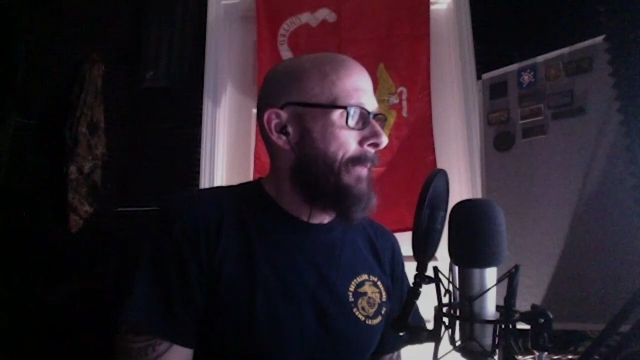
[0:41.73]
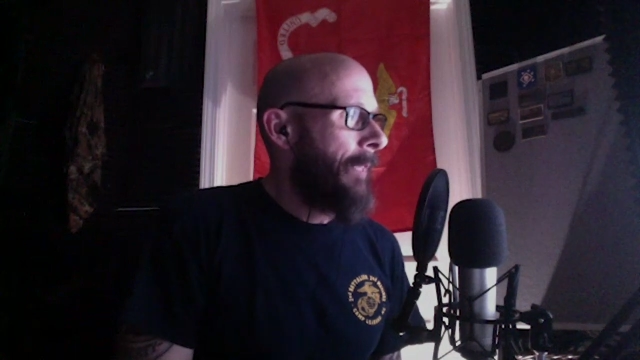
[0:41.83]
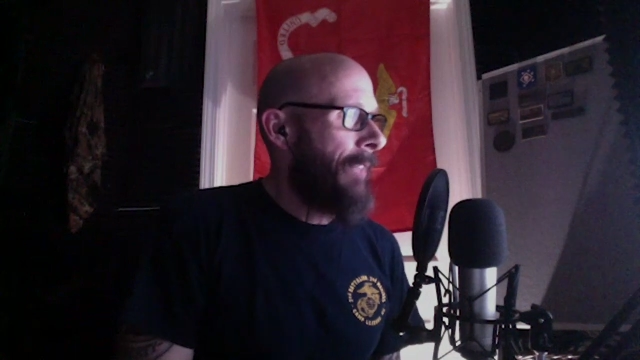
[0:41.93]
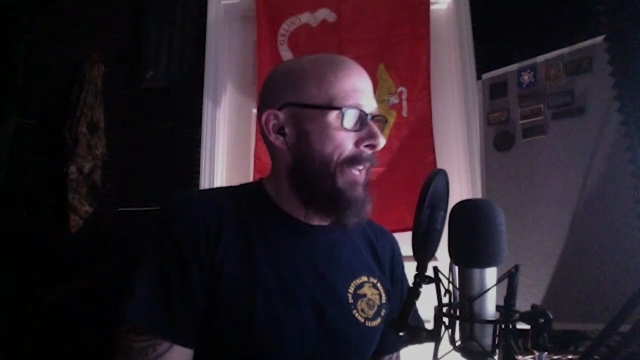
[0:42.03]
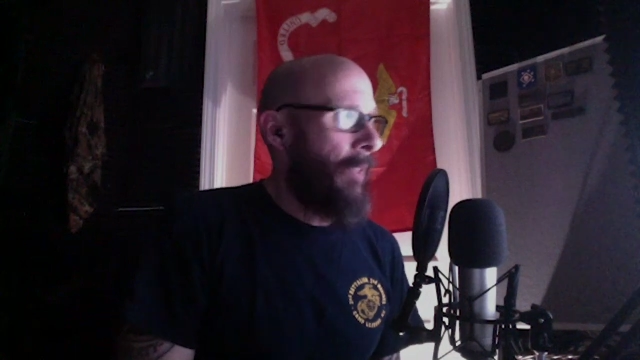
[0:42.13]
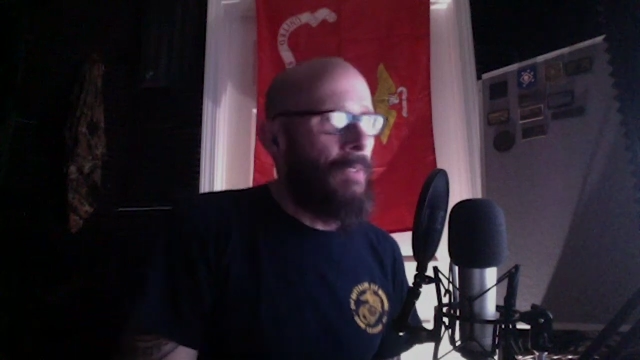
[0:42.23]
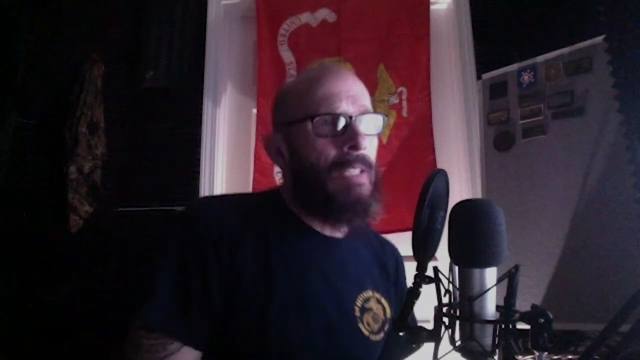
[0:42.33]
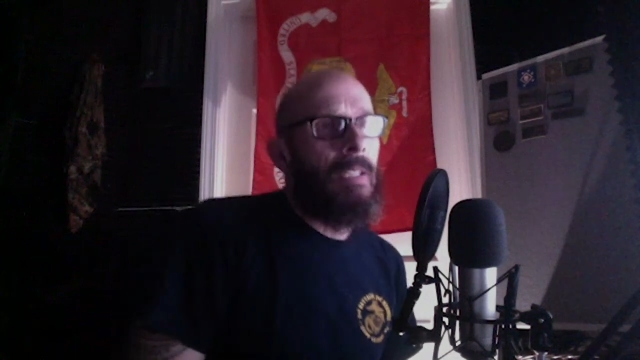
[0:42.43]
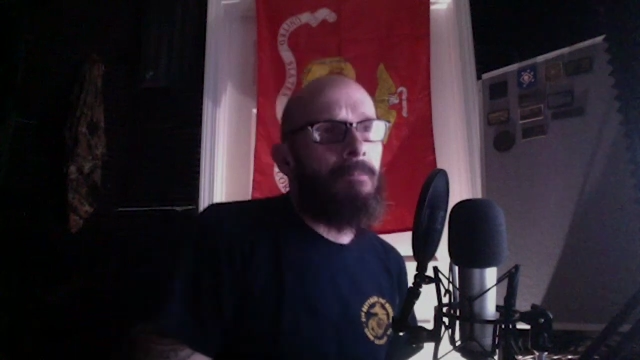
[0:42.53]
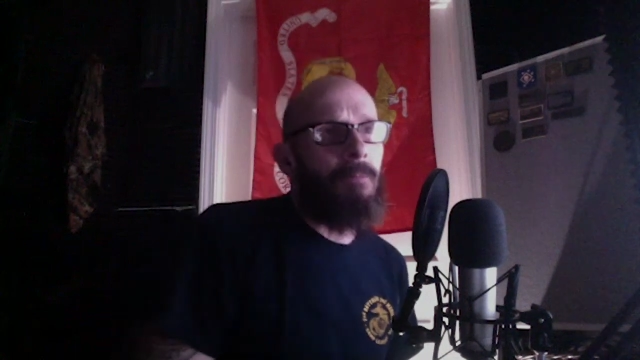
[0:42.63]
It's not a
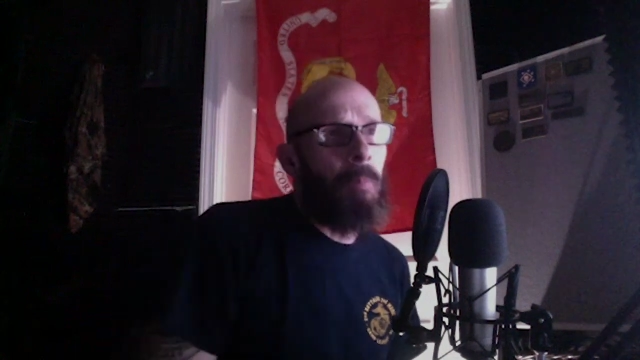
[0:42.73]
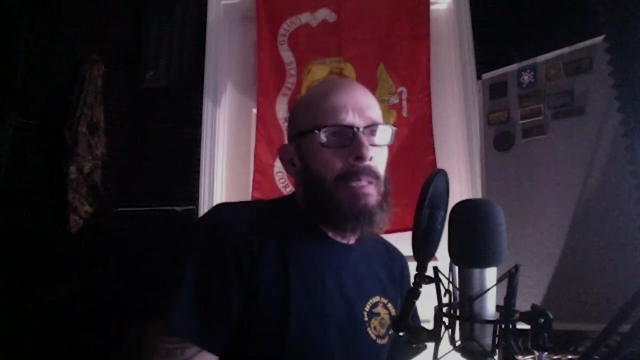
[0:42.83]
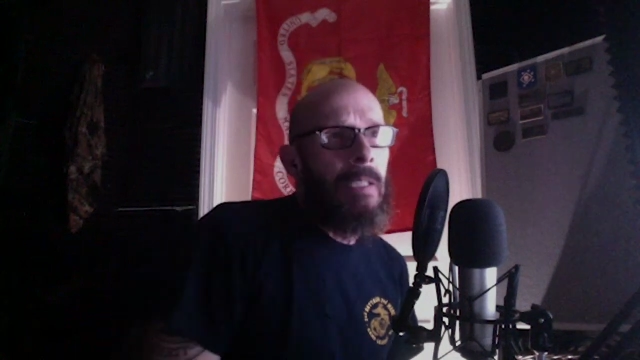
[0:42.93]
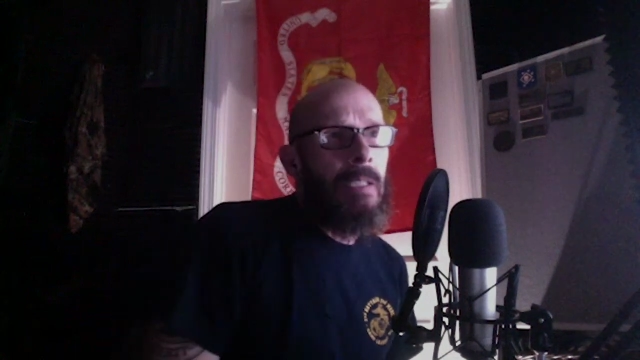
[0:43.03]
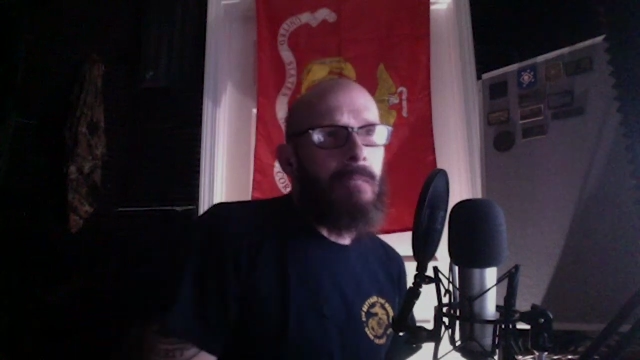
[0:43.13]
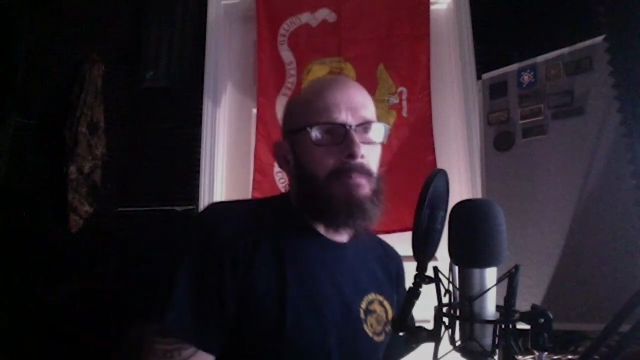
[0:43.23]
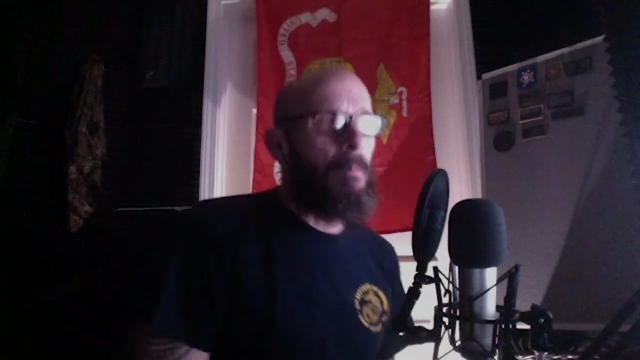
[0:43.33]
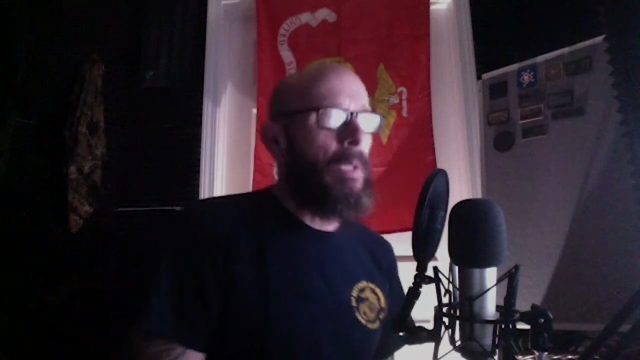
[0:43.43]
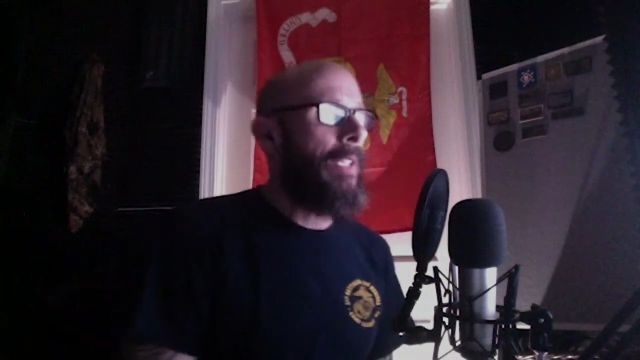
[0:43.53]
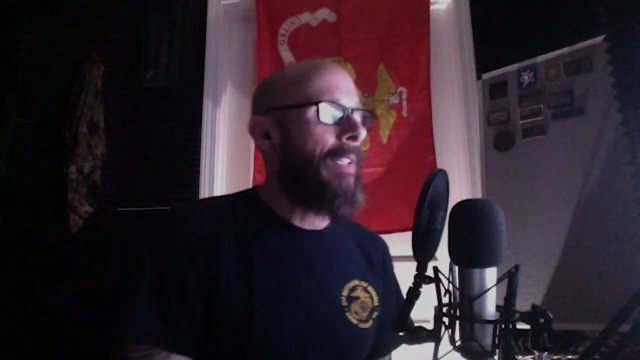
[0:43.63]
thing for me.
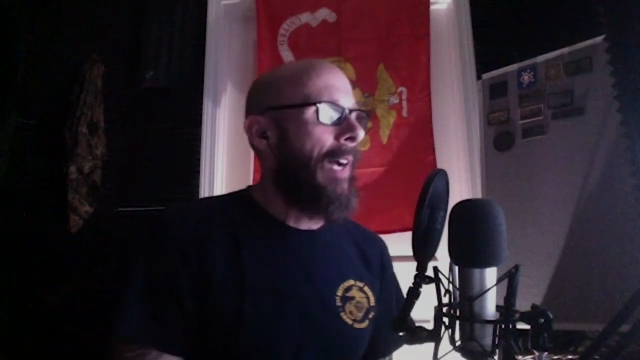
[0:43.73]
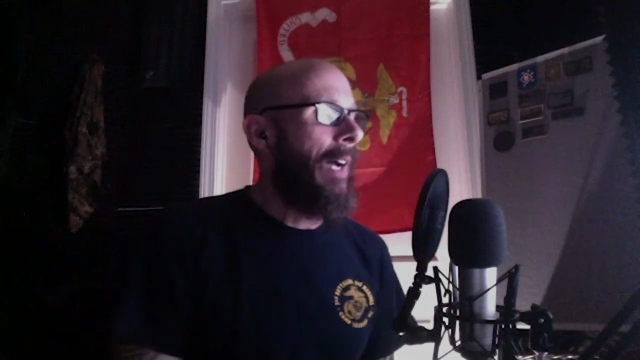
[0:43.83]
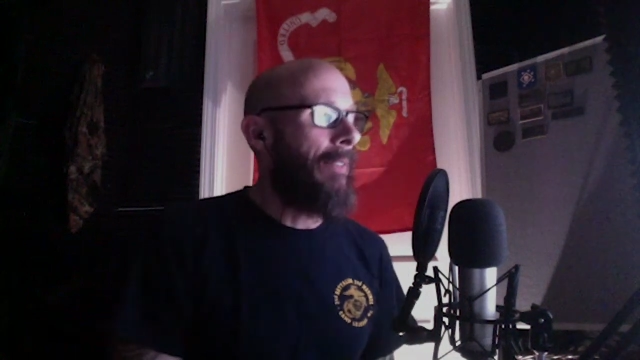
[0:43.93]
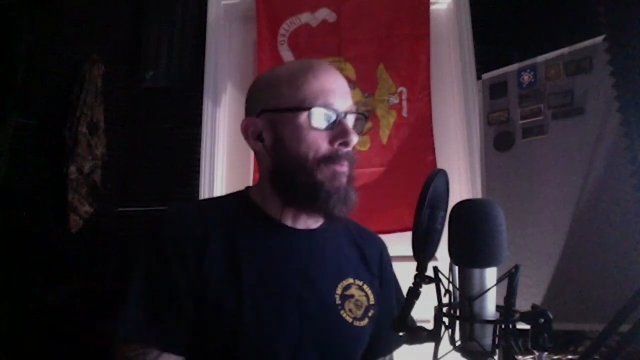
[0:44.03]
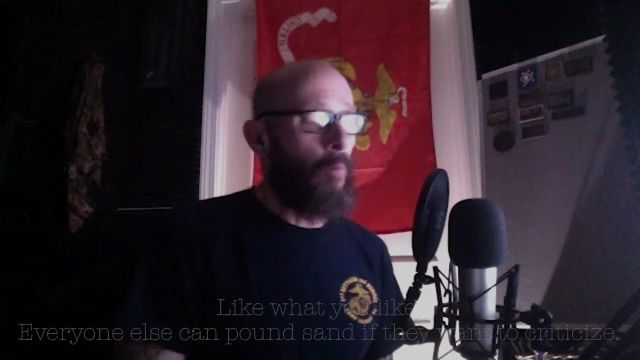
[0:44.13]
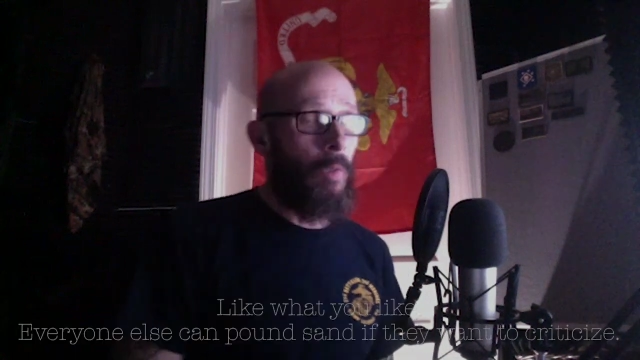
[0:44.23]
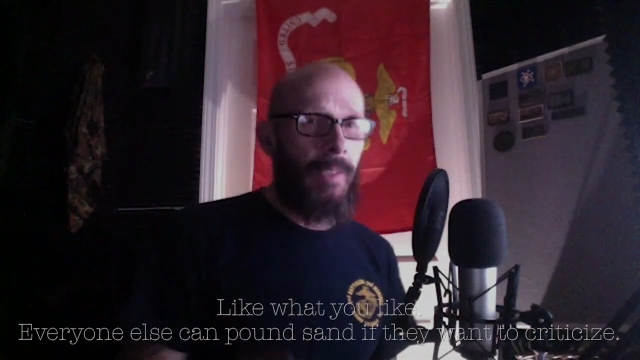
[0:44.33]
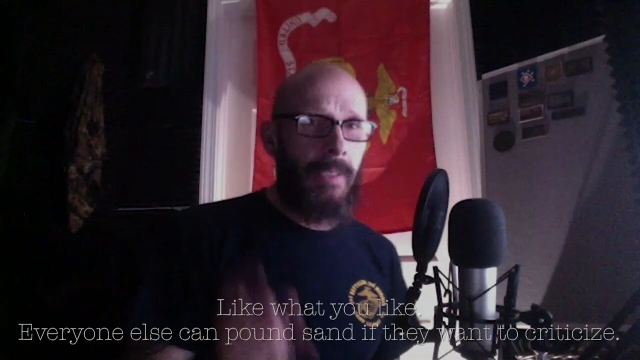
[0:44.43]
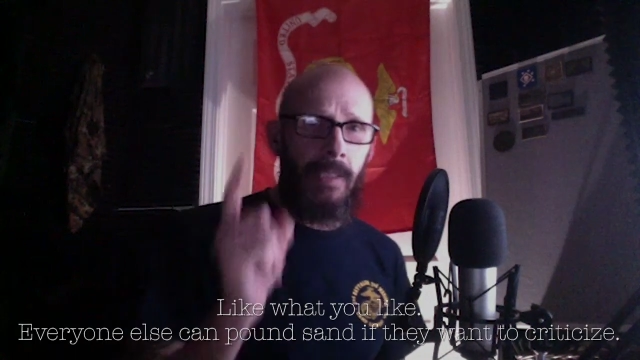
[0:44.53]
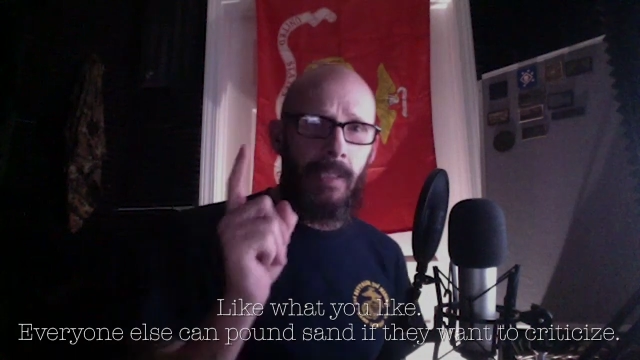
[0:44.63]
But one
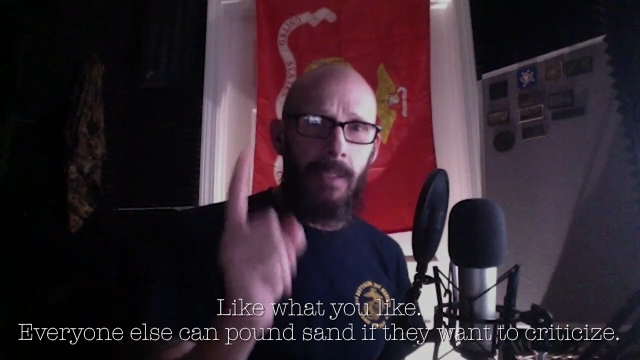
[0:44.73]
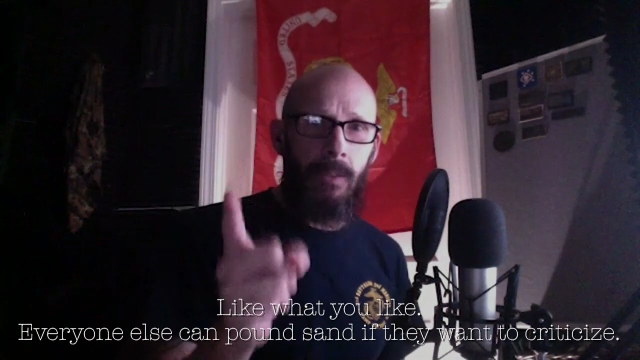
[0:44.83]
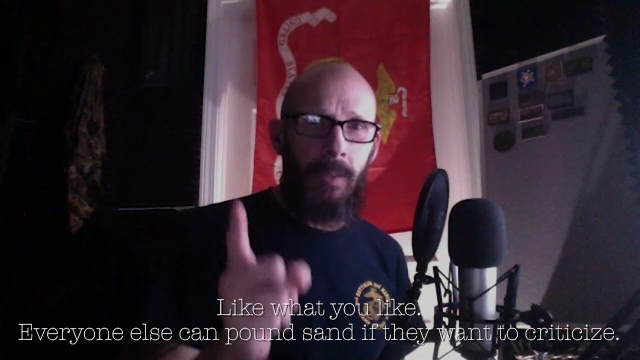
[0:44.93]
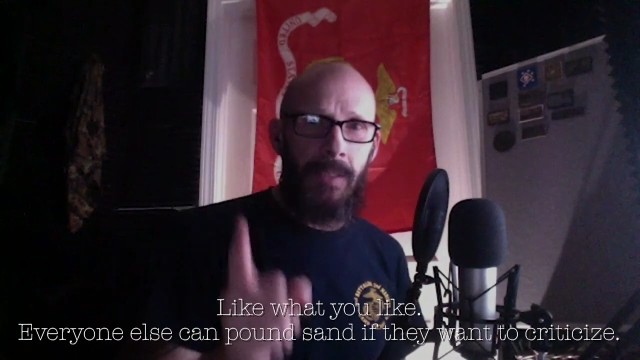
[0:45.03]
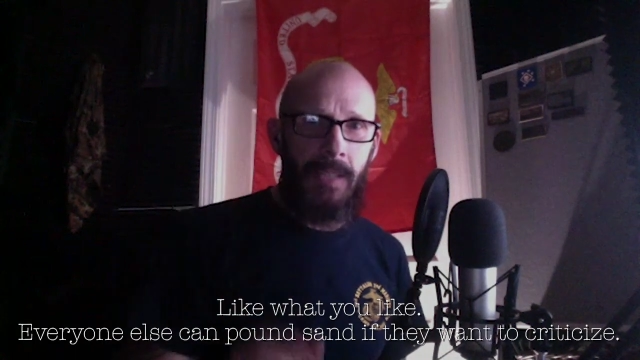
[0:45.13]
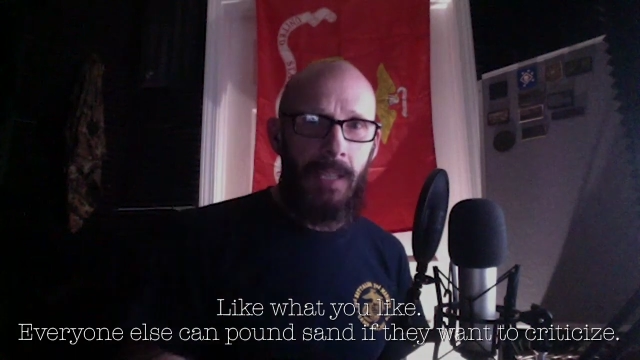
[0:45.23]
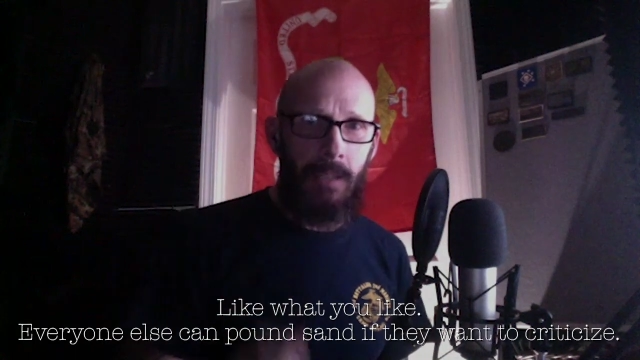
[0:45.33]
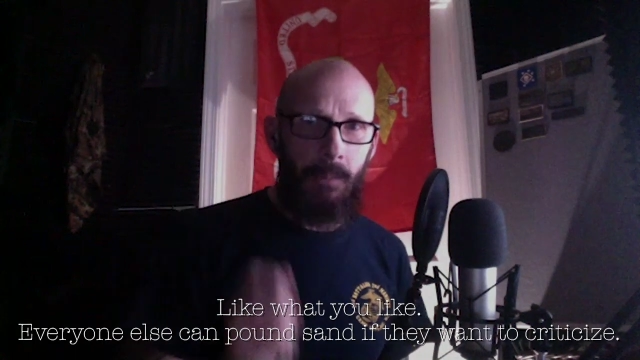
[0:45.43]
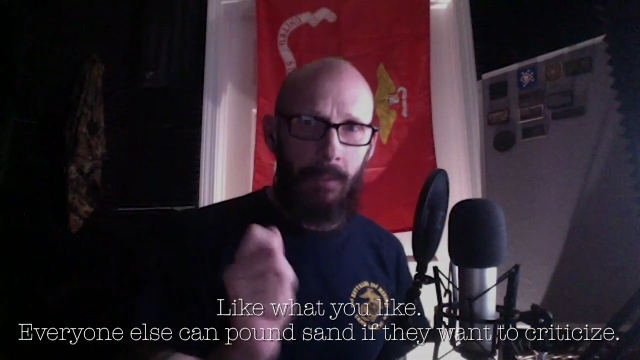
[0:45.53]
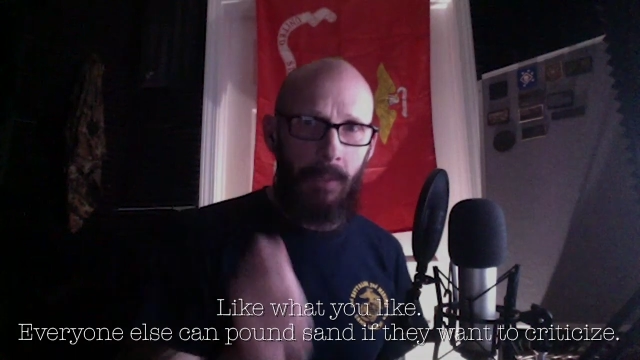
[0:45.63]
thing that I always
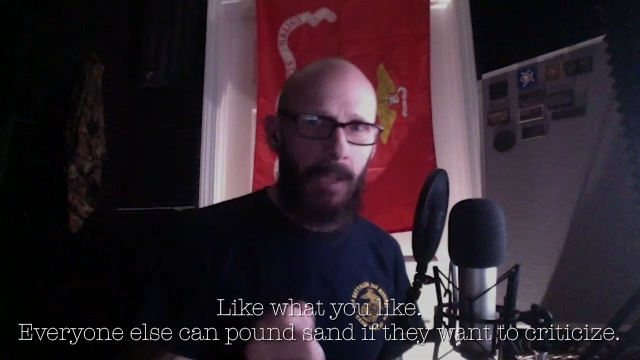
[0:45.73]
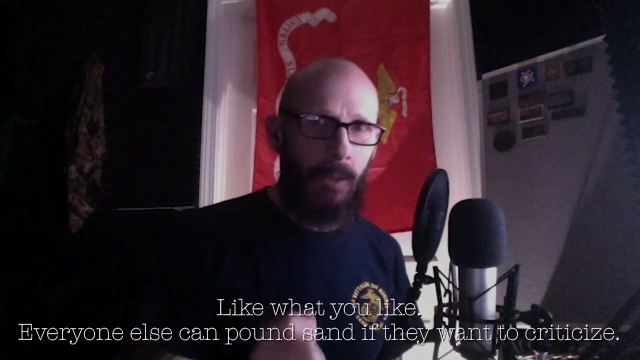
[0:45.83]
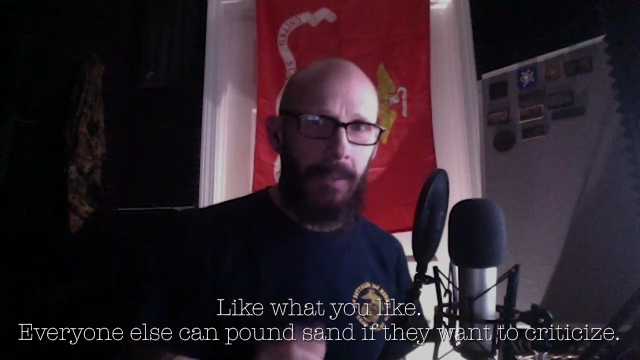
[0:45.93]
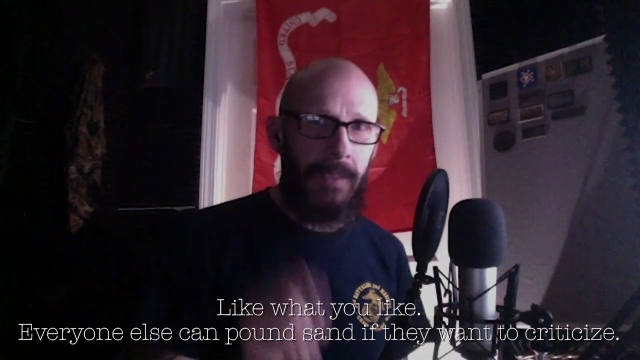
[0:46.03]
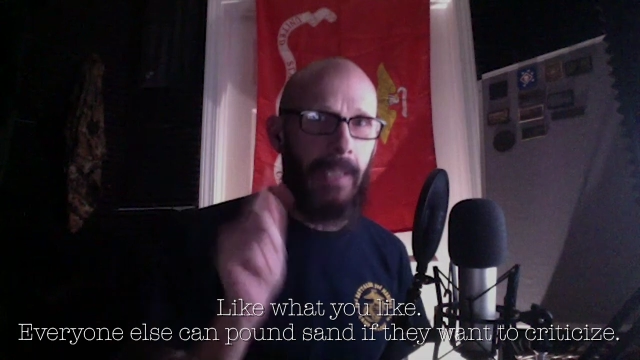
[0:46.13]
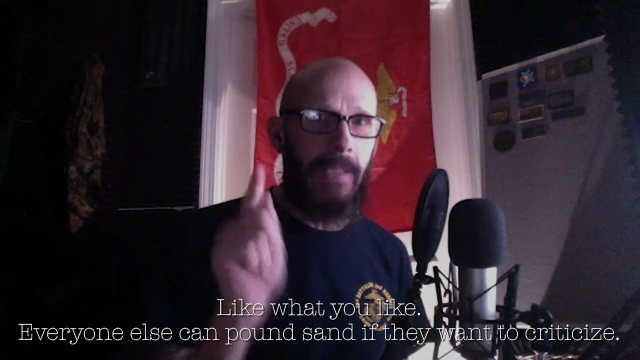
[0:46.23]
say, what do I always say?